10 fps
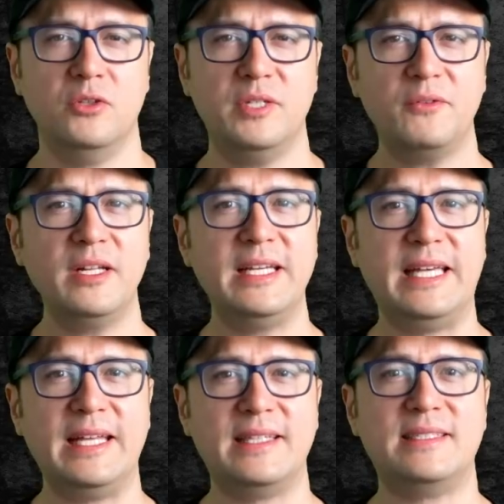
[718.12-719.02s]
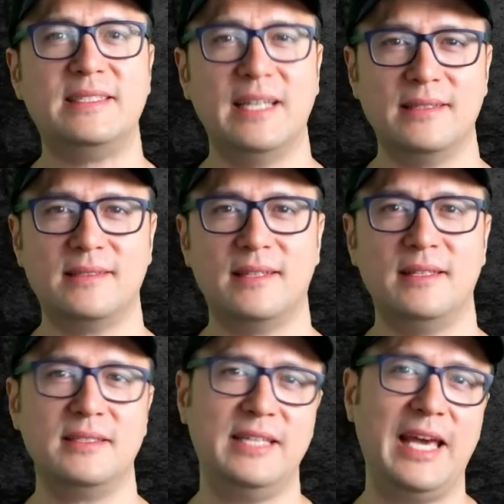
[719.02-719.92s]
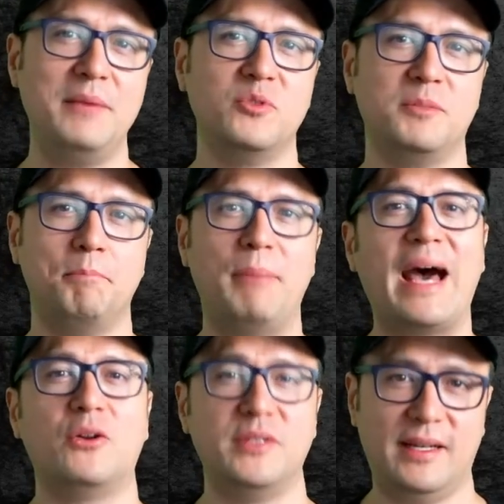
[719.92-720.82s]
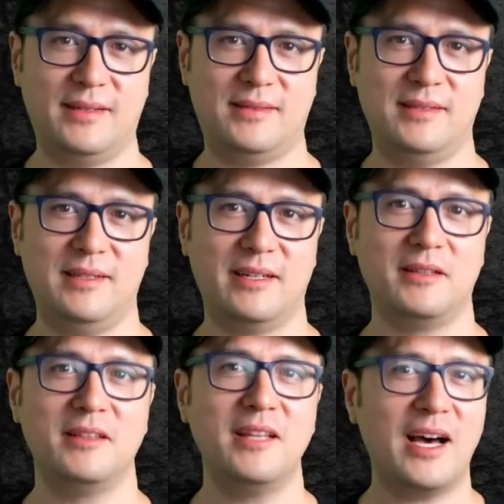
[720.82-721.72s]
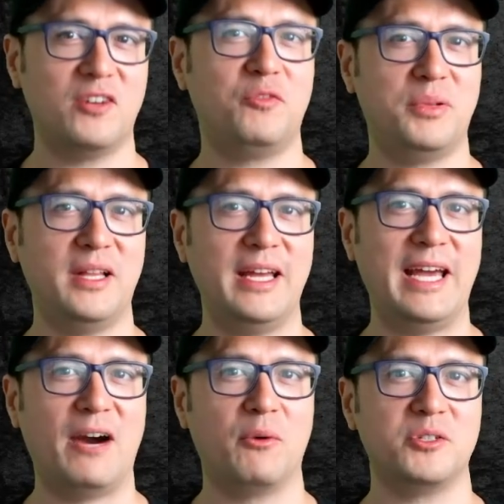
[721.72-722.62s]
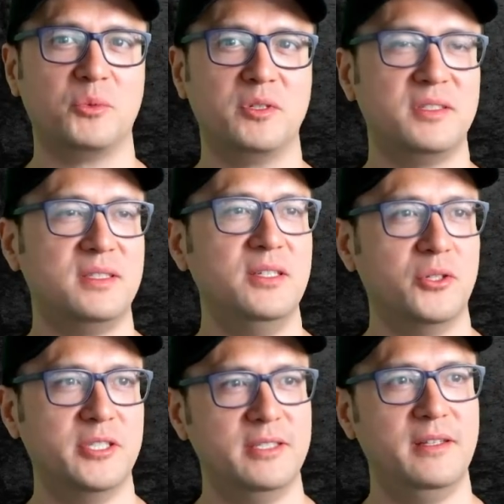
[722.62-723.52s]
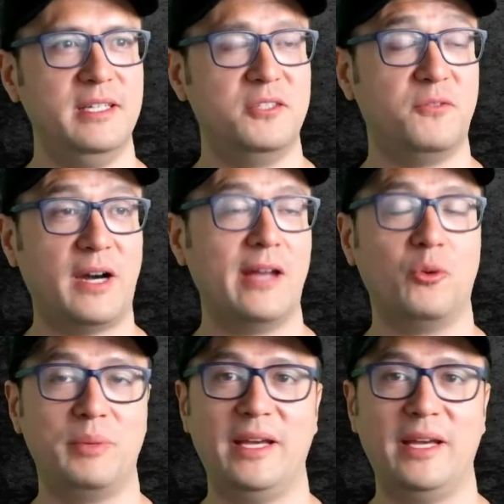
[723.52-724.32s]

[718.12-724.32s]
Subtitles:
You definitely get the sense that this game was battle tested and a lot of play hours were distilled into these final